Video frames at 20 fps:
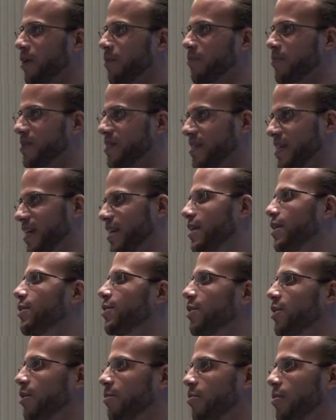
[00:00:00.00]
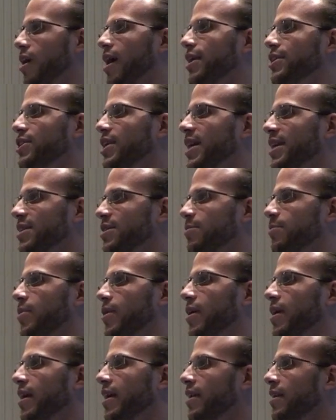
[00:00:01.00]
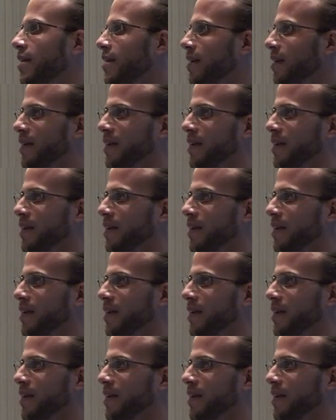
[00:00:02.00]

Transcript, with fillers: particular project, but